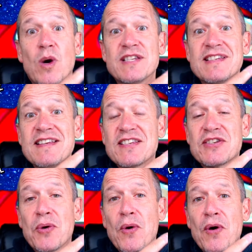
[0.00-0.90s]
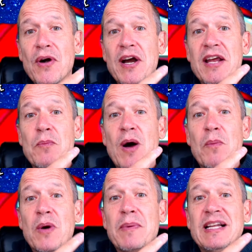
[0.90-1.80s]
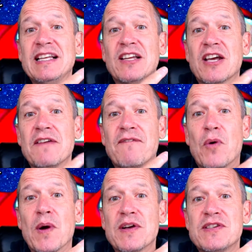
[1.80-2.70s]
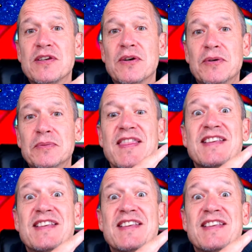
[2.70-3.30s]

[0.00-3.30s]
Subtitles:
what's in store, and what we're really looking forward to.